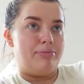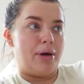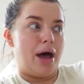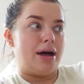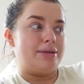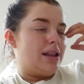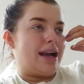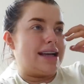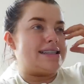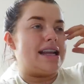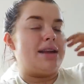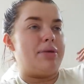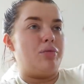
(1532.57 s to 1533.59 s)
But like I
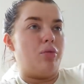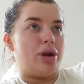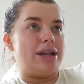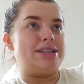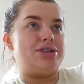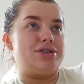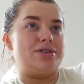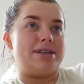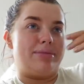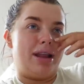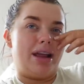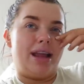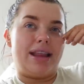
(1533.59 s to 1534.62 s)
said, I've been wanting to do
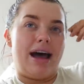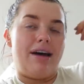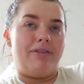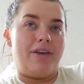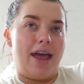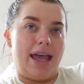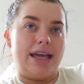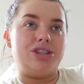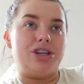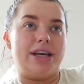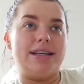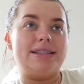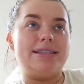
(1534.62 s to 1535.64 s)
something like that for
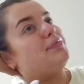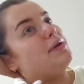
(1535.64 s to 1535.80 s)
ages.